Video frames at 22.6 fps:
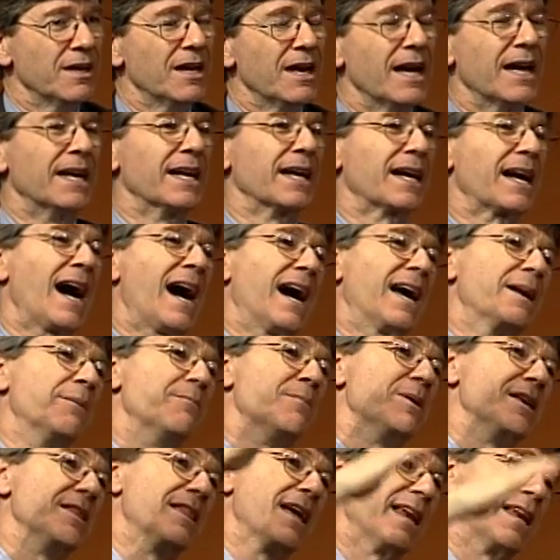An
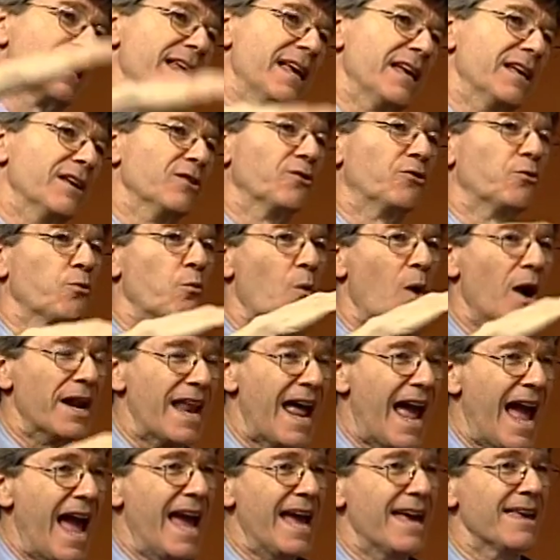economy that is one
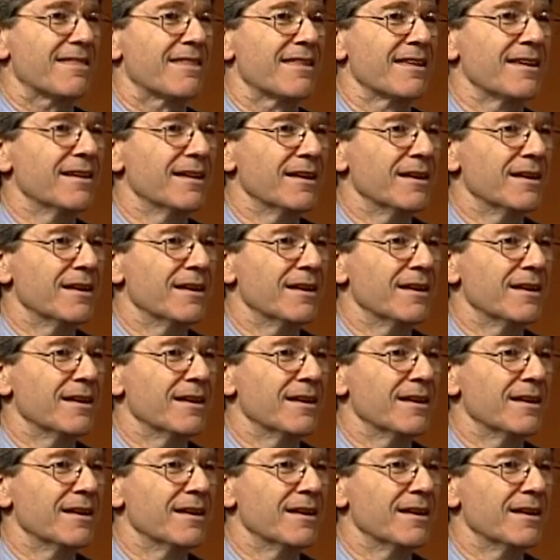eighth